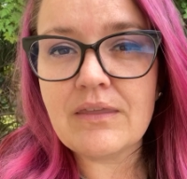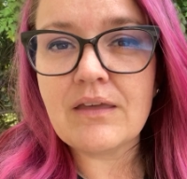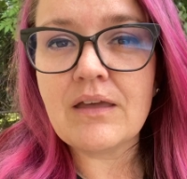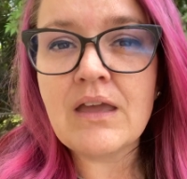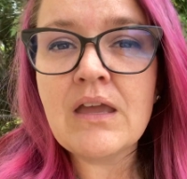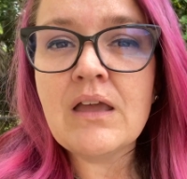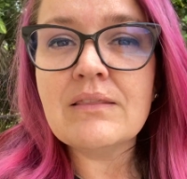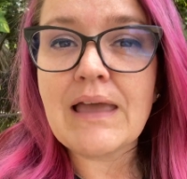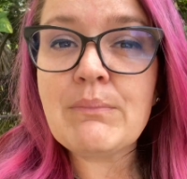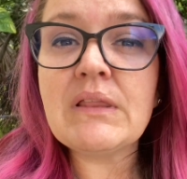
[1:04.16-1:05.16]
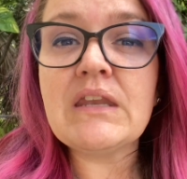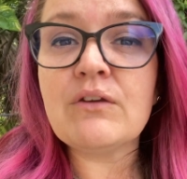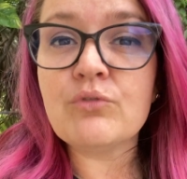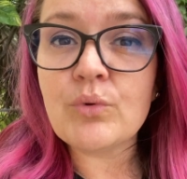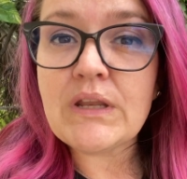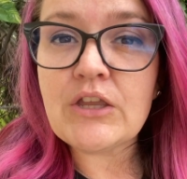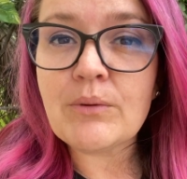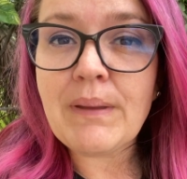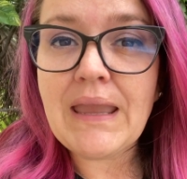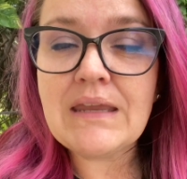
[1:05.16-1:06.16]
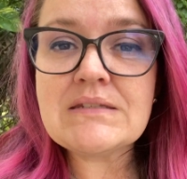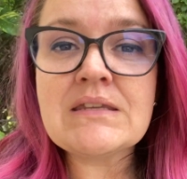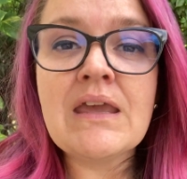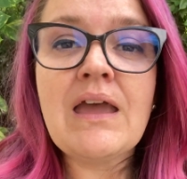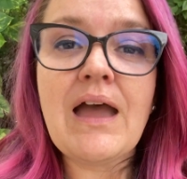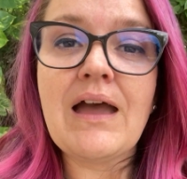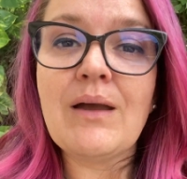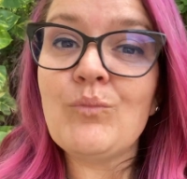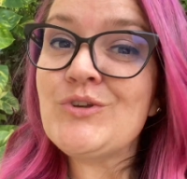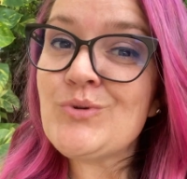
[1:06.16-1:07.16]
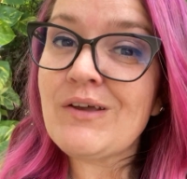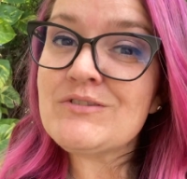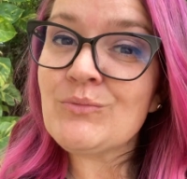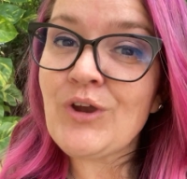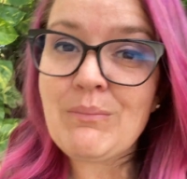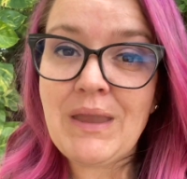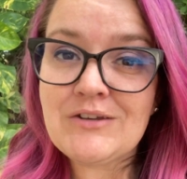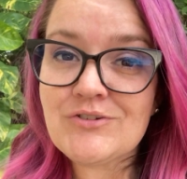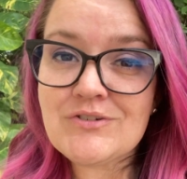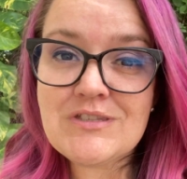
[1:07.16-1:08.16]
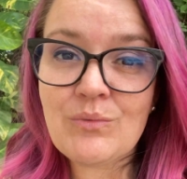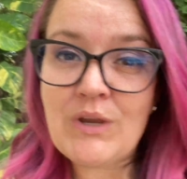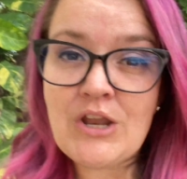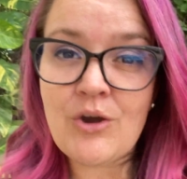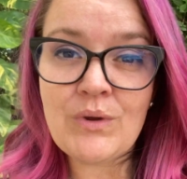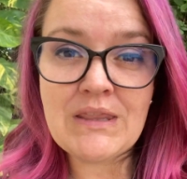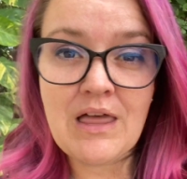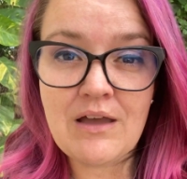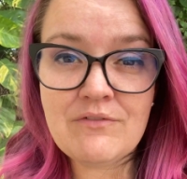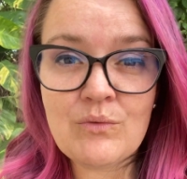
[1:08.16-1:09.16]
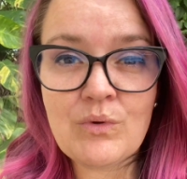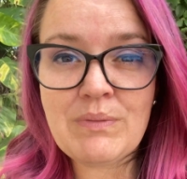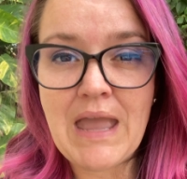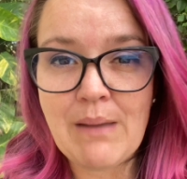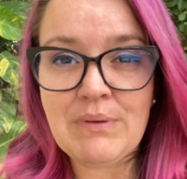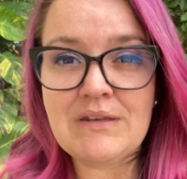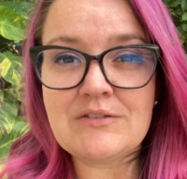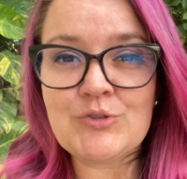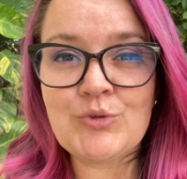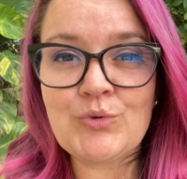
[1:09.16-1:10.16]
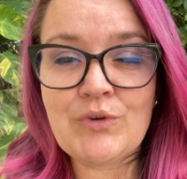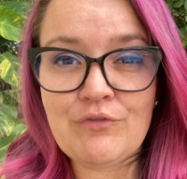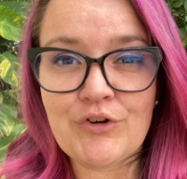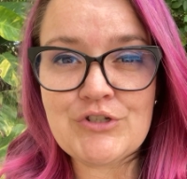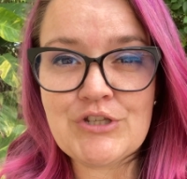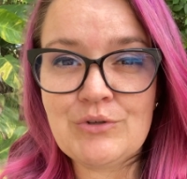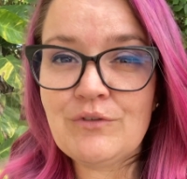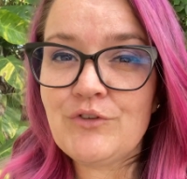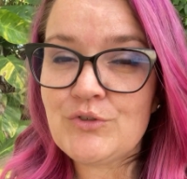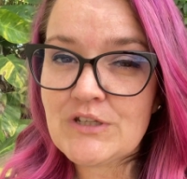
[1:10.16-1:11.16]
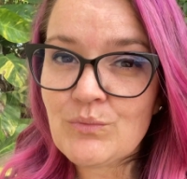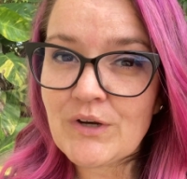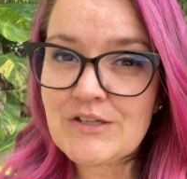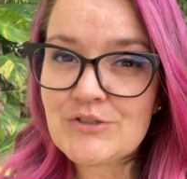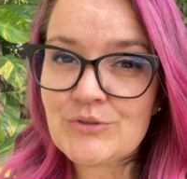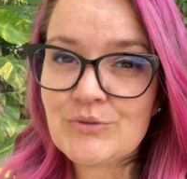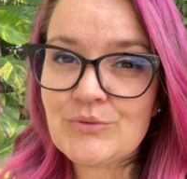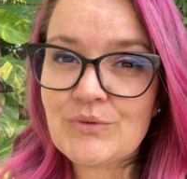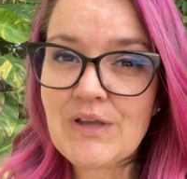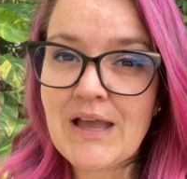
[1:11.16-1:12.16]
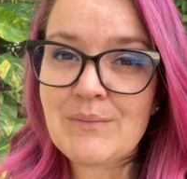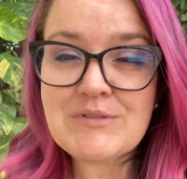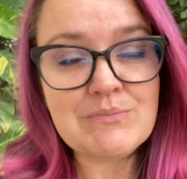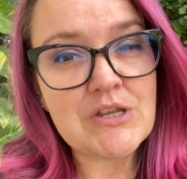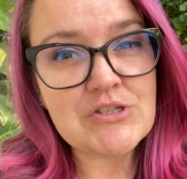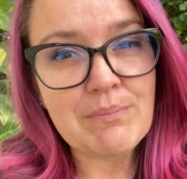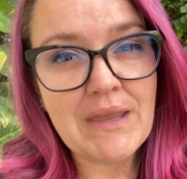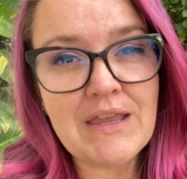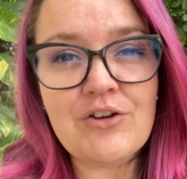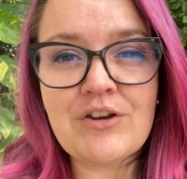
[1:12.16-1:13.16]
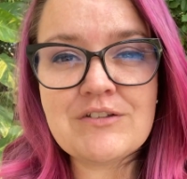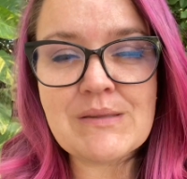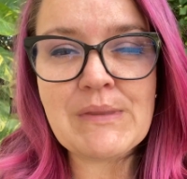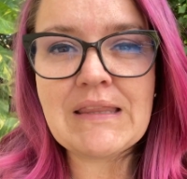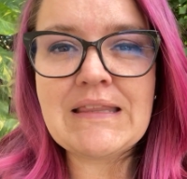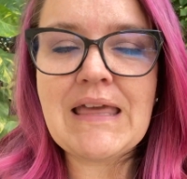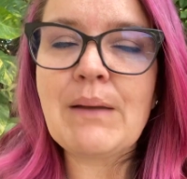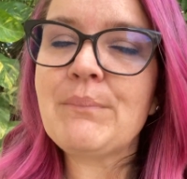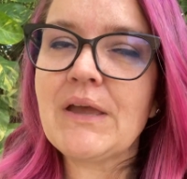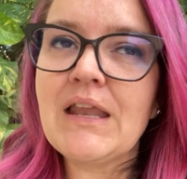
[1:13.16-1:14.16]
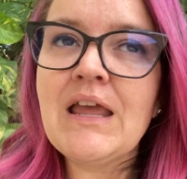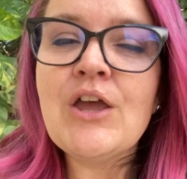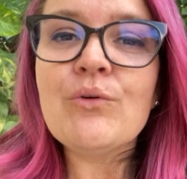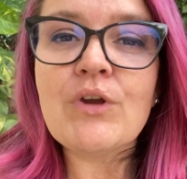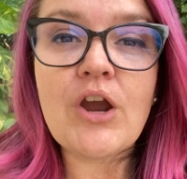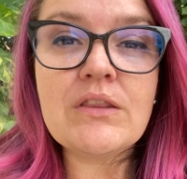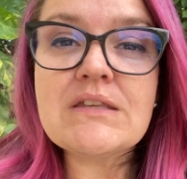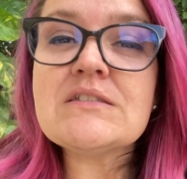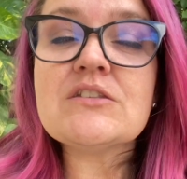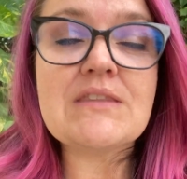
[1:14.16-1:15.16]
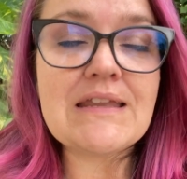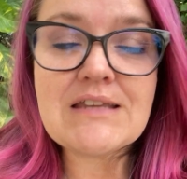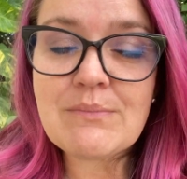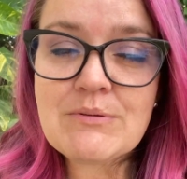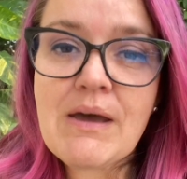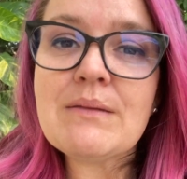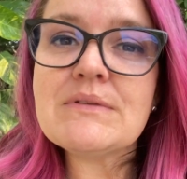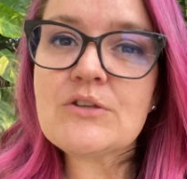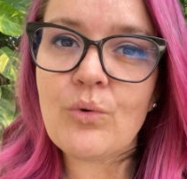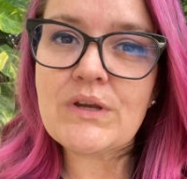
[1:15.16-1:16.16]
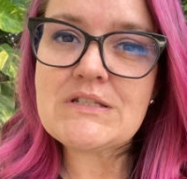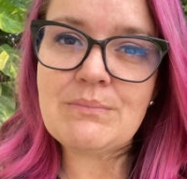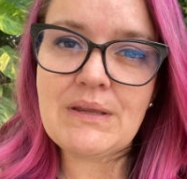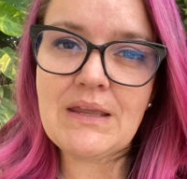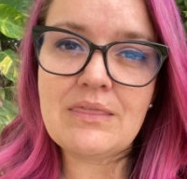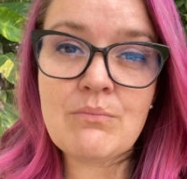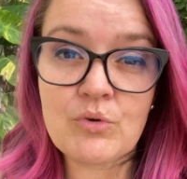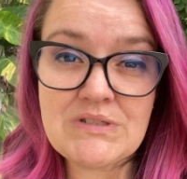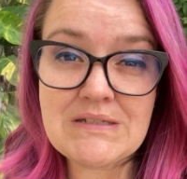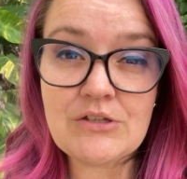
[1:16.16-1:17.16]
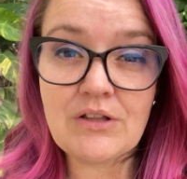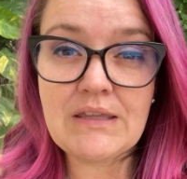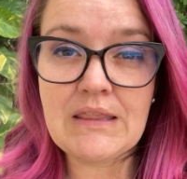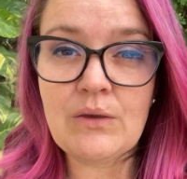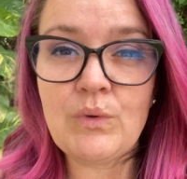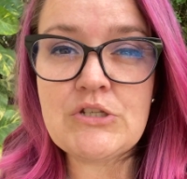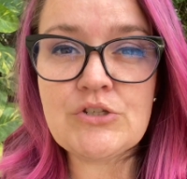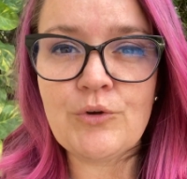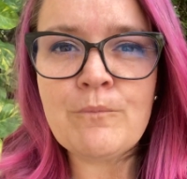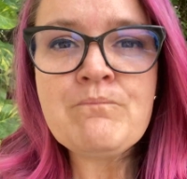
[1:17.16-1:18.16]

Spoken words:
the liability of ruining your paint. We do have some great painters that we know and love and would be happy to refer to you if you did want to do some touch-up paint or something like that. But regardless, that top to bottom is going to be the most detailed clean that we do.